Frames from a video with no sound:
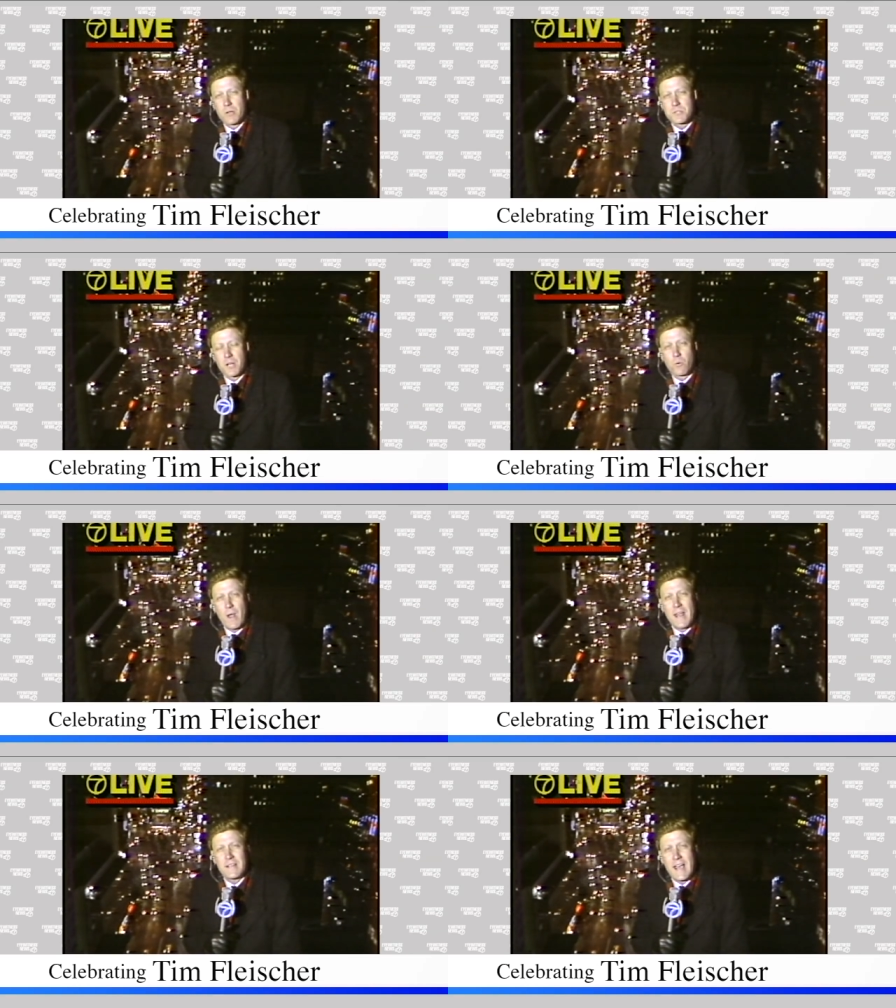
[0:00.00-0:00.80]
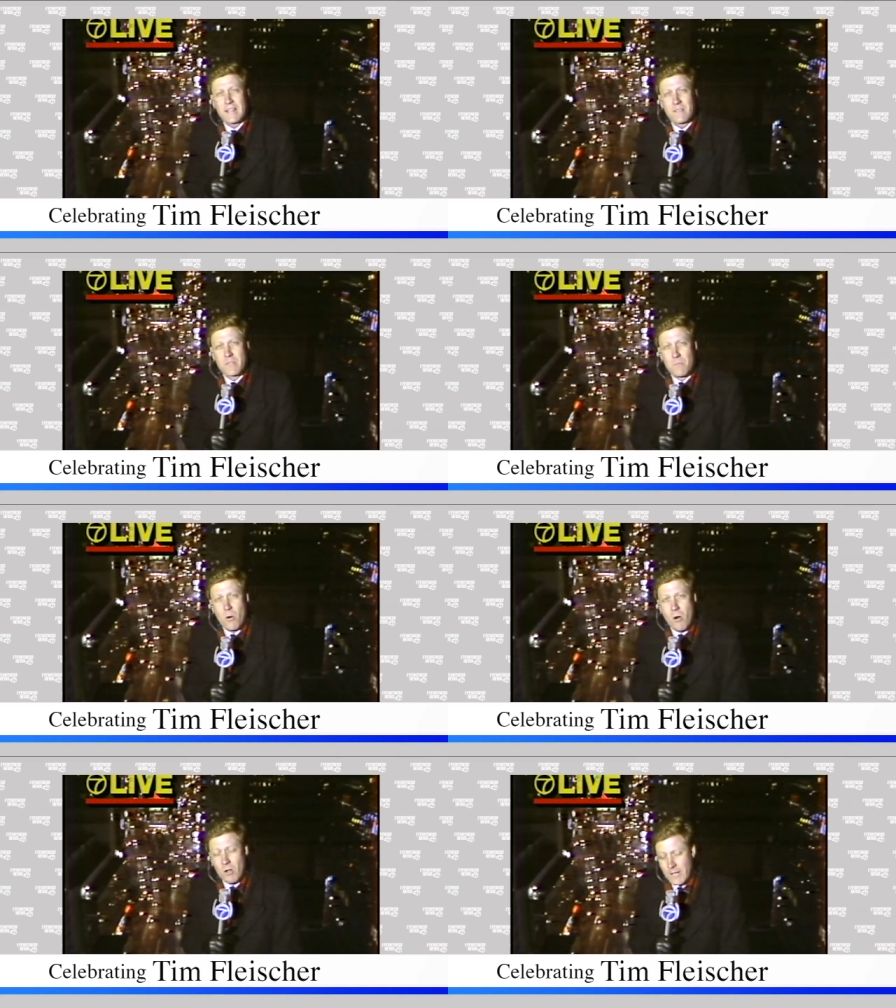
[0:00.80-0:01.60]
is the granddaddy of them
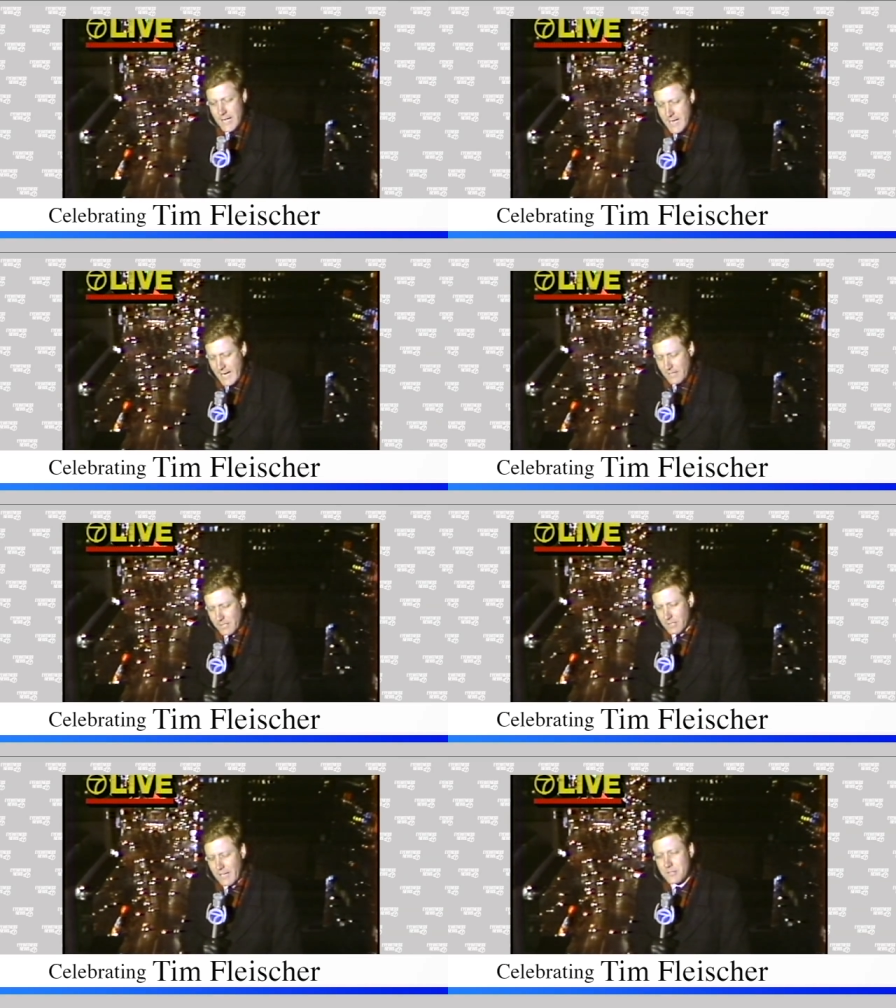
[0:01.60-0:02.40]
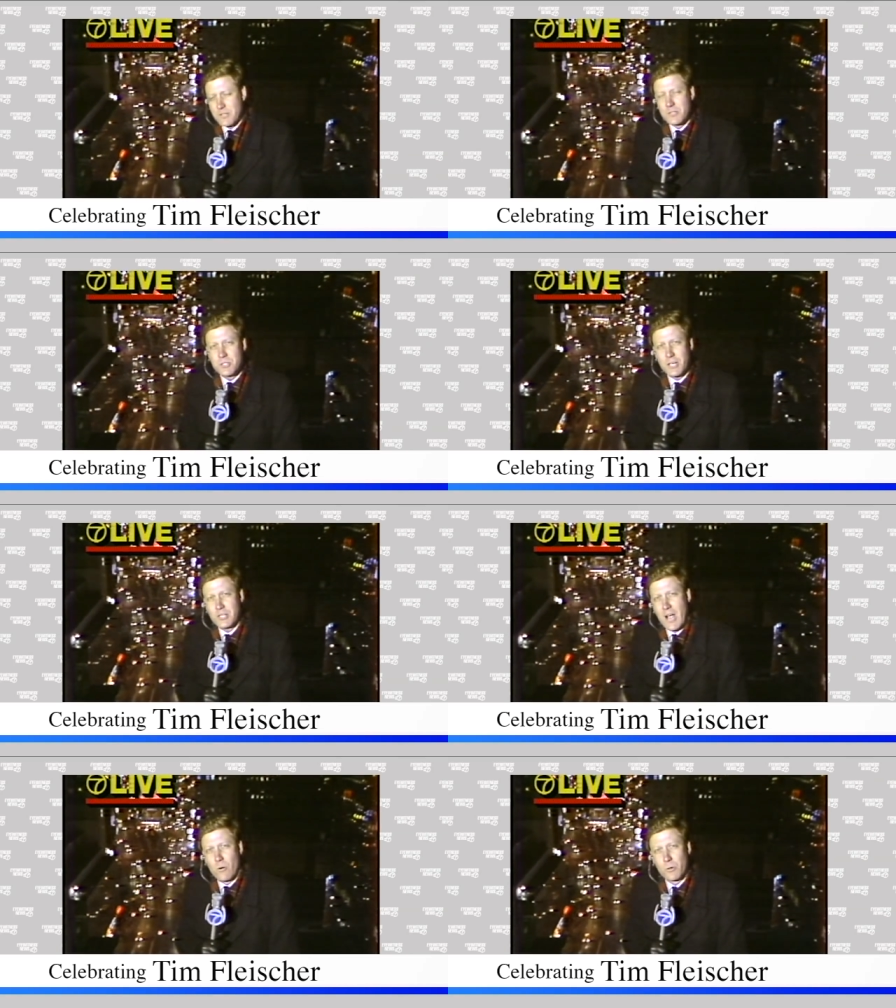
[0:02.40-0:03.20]
all. In a little less than six
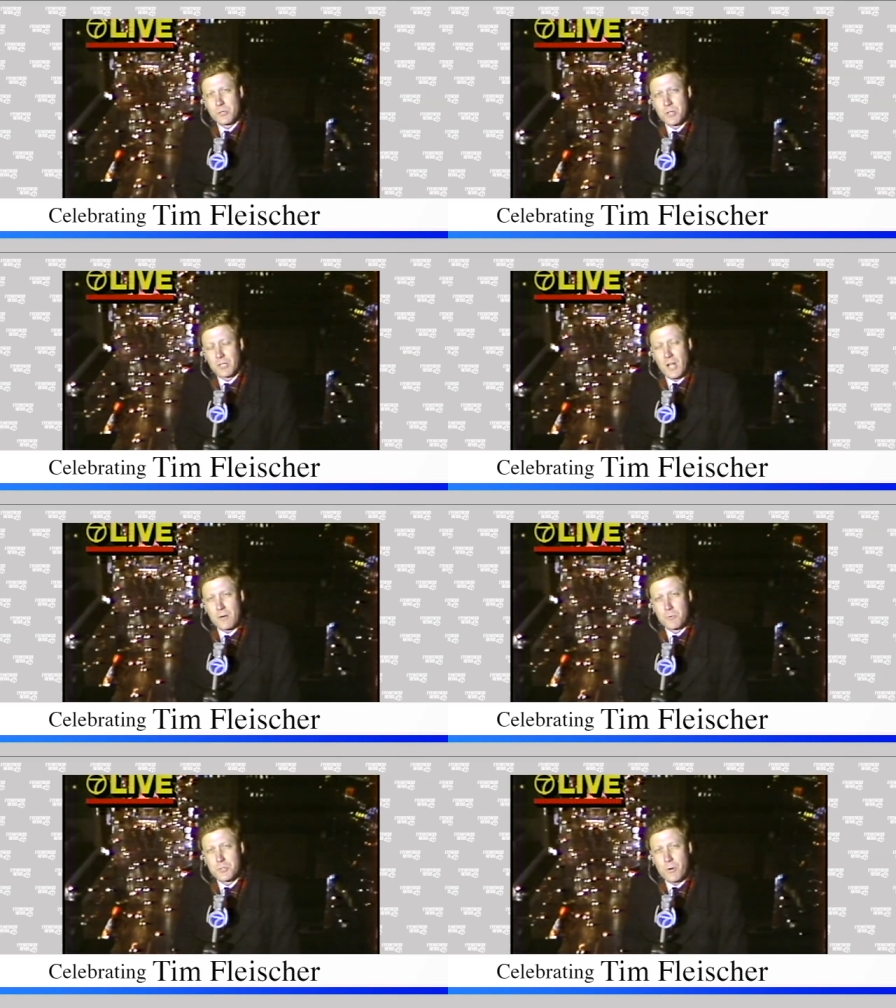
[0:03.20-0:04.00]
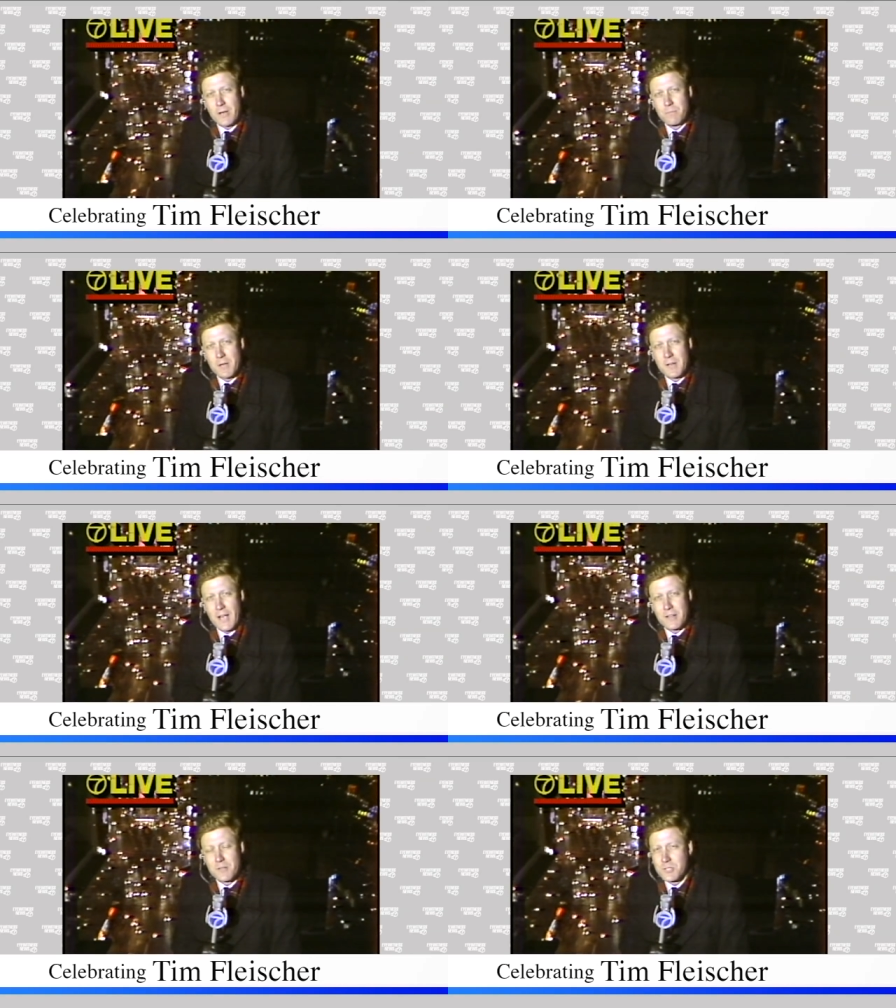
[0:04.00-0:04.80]
hours, the clock will strike
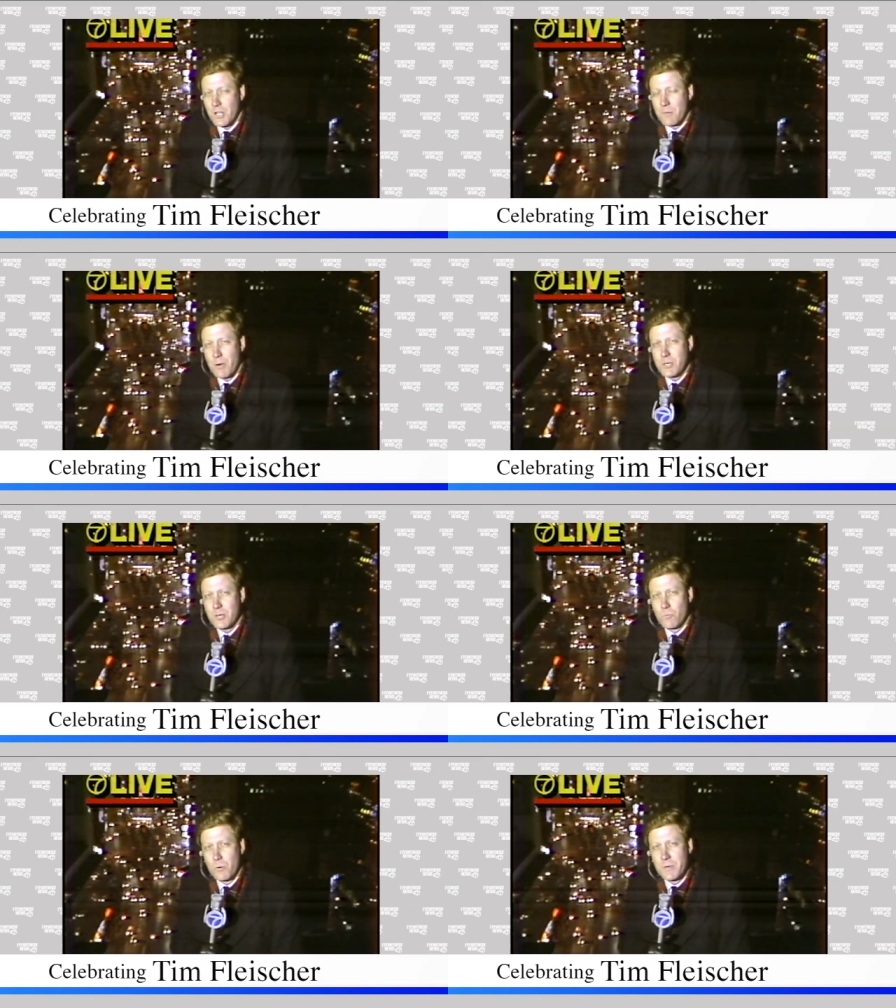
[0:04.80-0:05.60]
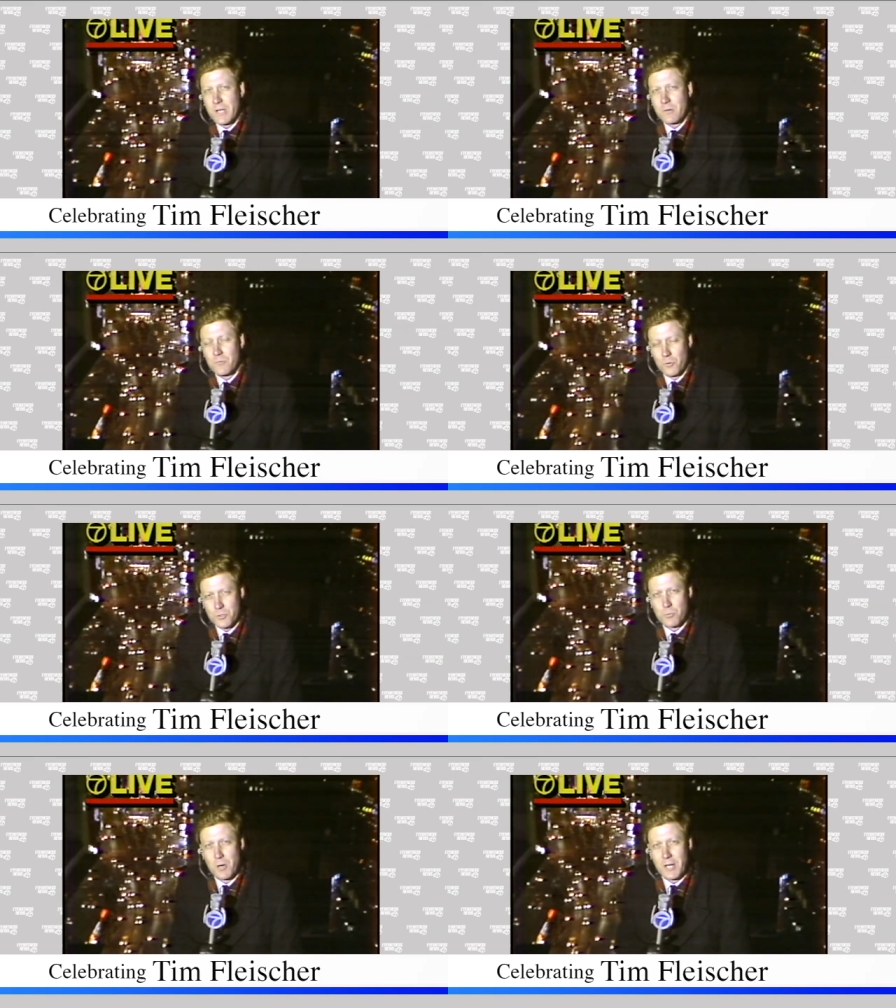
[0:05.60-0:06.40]
midnight and the celebration will be in full
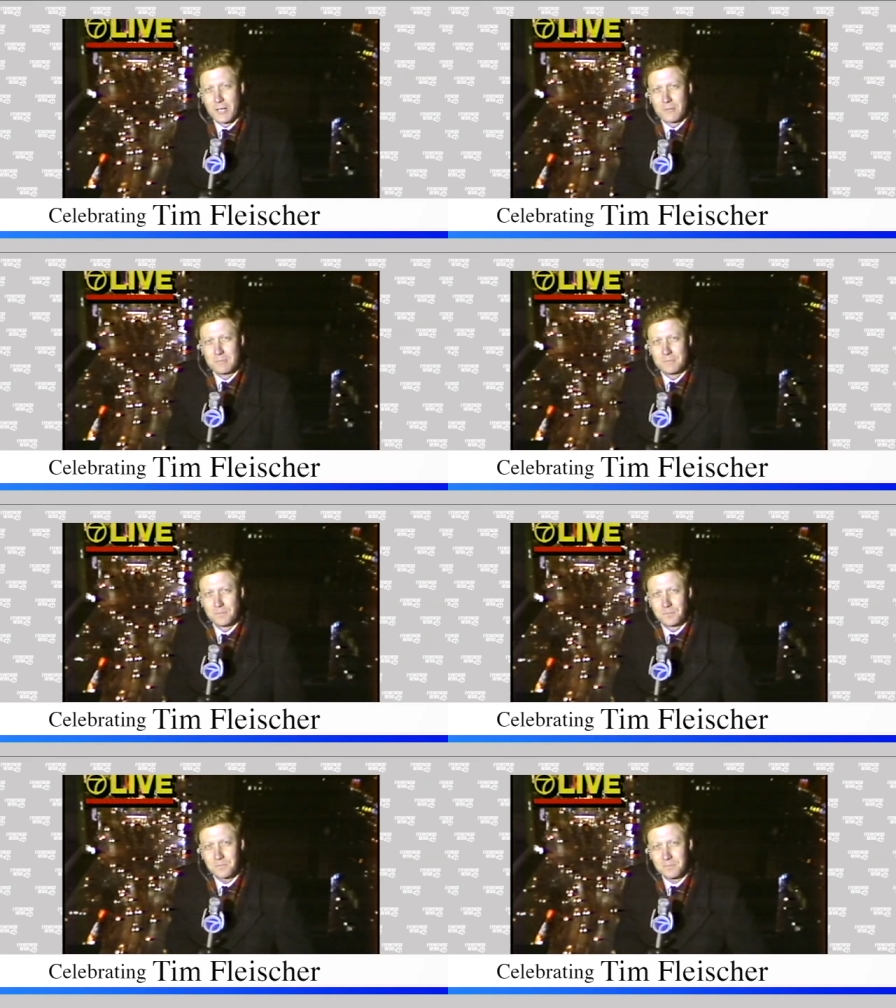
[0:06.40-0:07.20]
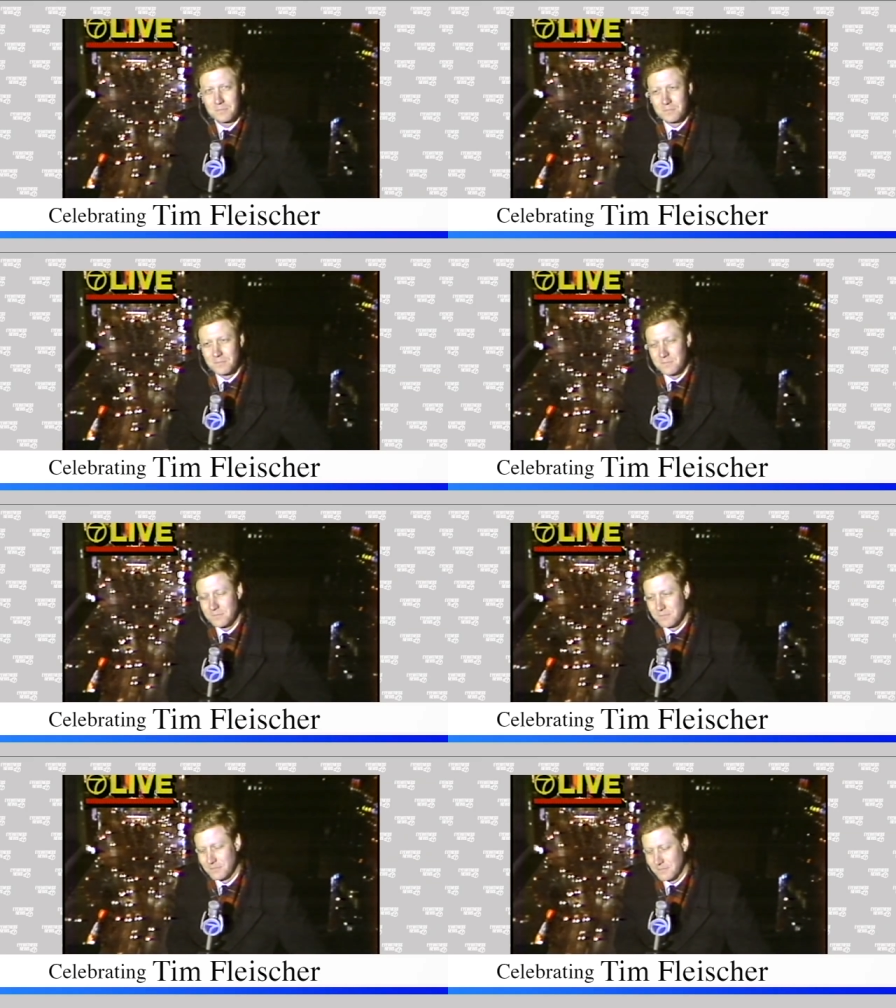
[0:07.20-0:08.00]
swing. Look at that